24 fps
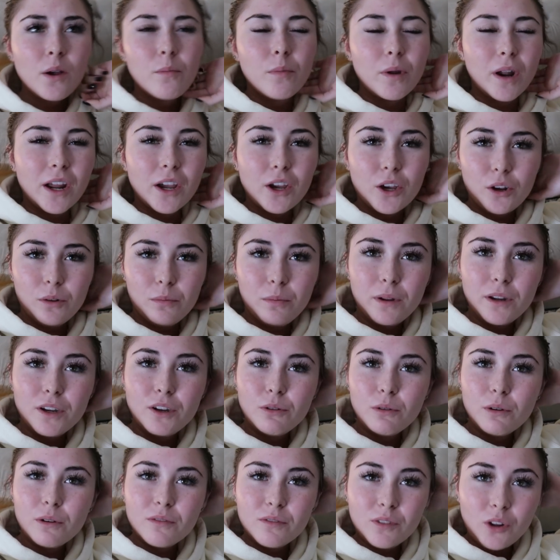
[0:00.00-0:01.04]
but I could be
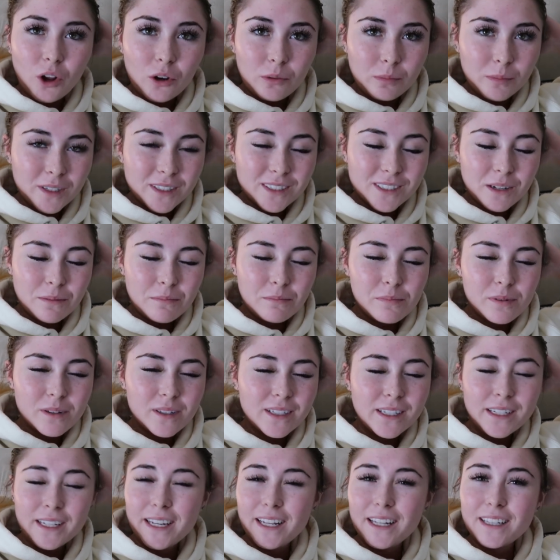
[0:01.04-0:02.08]
doing Vlogmas
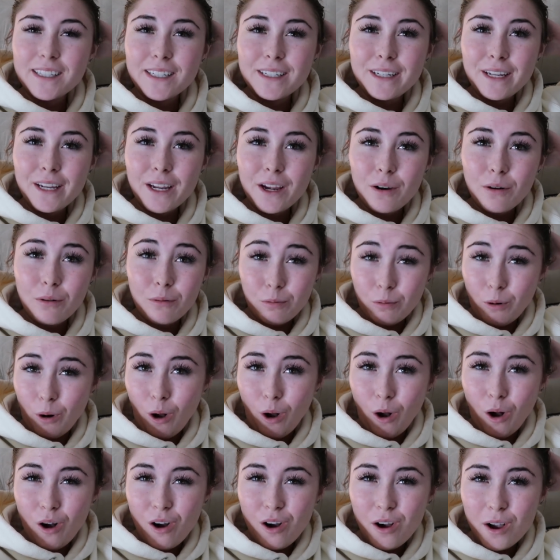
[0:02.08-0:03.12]
completely
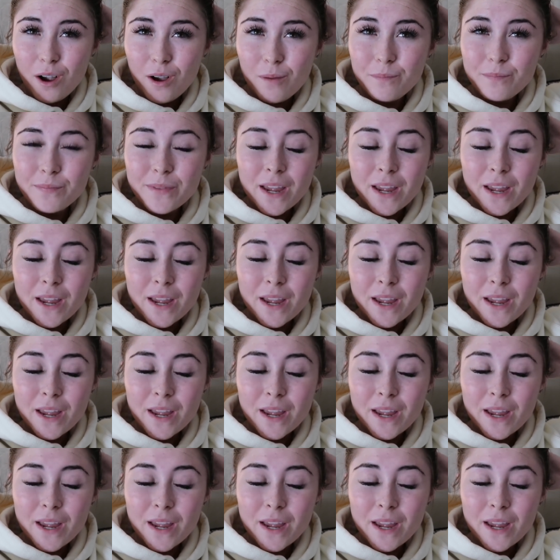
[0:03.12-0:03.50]
wrong,